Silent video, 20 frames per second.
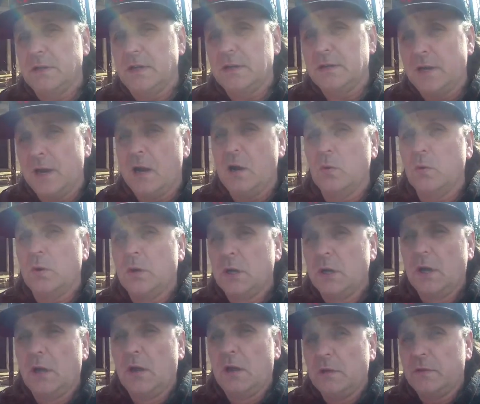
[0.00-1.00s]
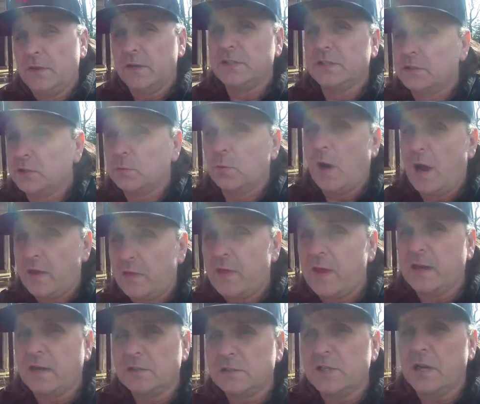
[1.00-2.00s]
Now this is where
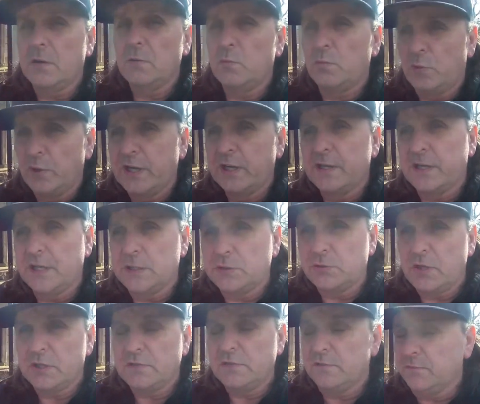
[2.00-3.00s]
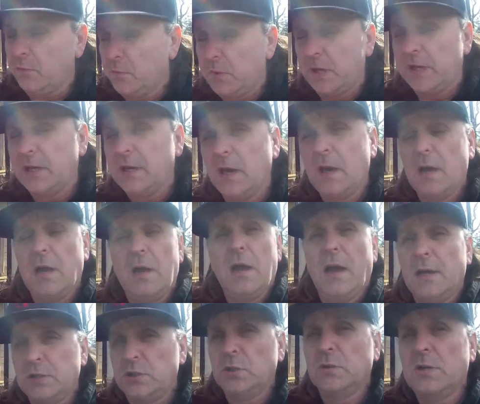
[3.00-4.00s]
things get really interesting for me.
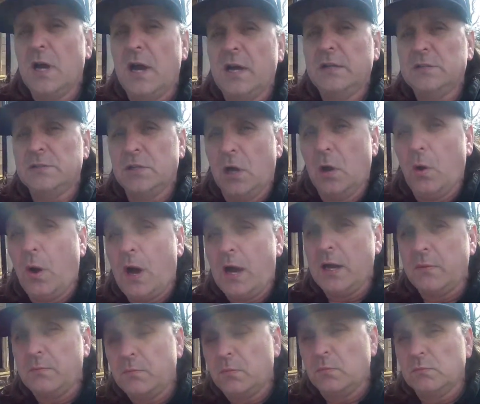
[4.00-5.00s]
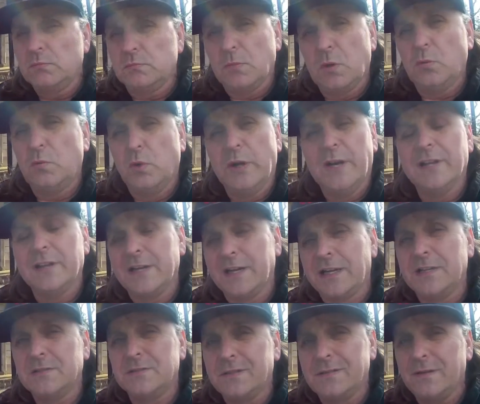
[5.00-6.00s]
As you guys know, I'm
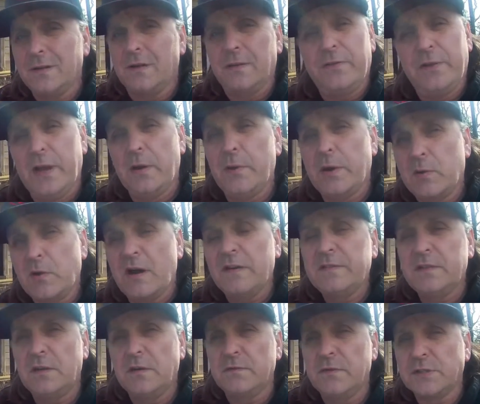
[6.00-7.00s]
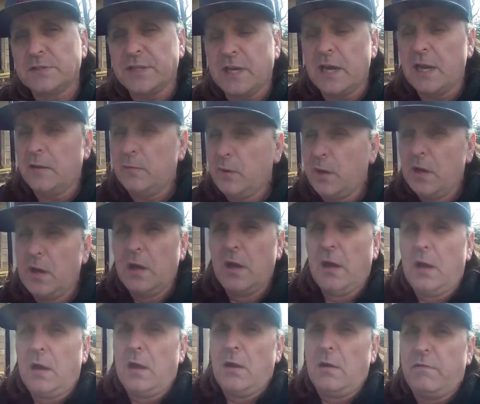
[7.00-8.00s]
really into the theory crafting of this game,
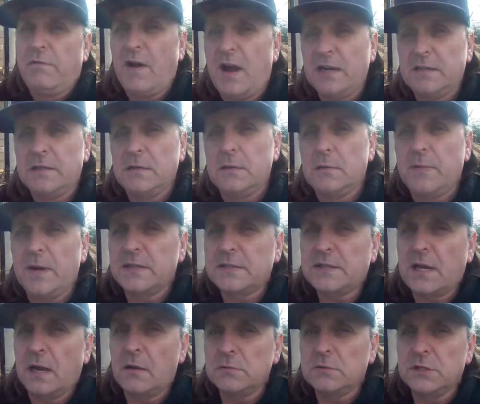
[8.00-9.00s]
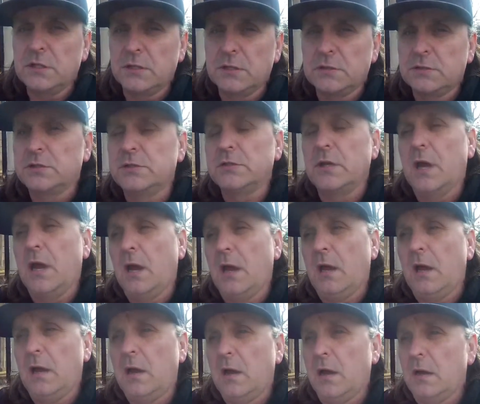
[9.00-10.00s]
finding the best counters,
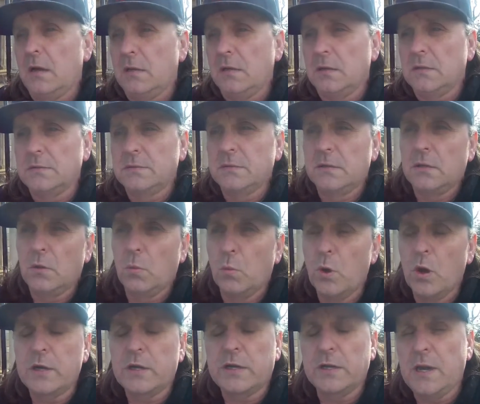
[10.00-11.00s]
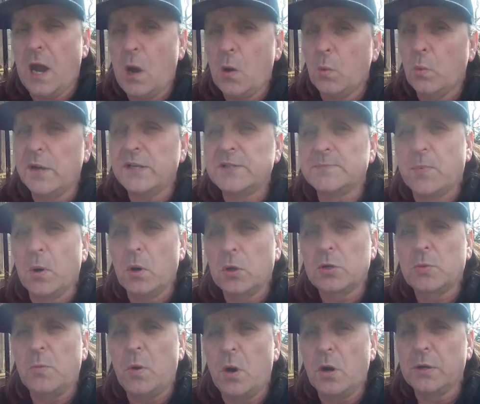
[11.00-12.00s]
working out which
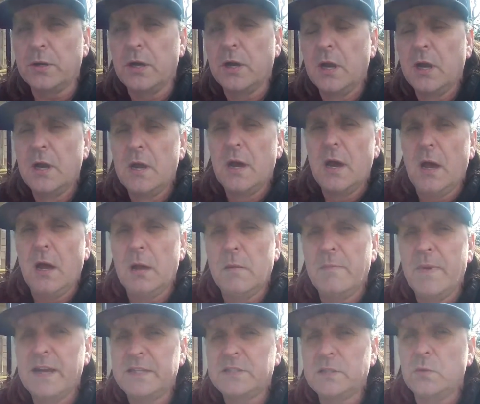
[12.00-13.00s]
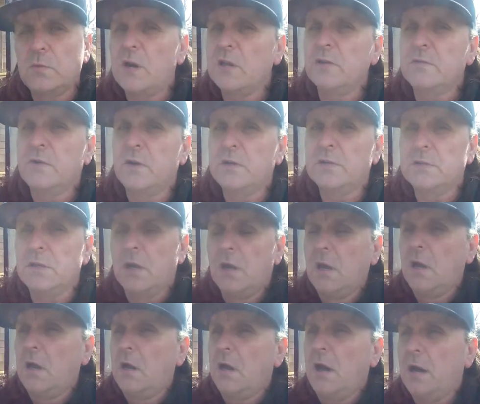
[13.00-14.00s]
Pokemon are meta relevant,
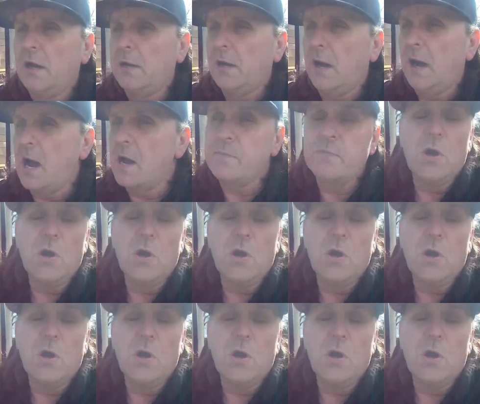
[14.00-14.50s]
and I'm